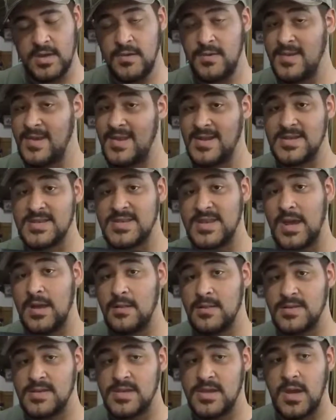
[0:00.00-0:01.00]
You can get a
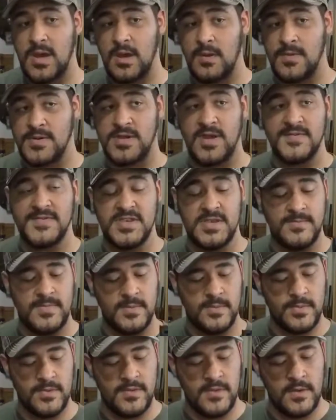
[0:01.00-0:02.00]
solid stock, which I've seen
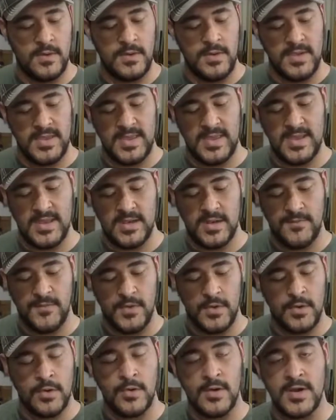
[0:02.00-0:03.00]
people do. You can get
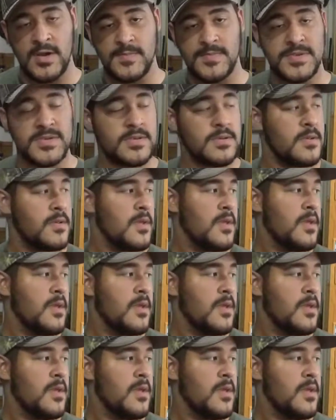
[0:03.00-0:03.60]
different grips.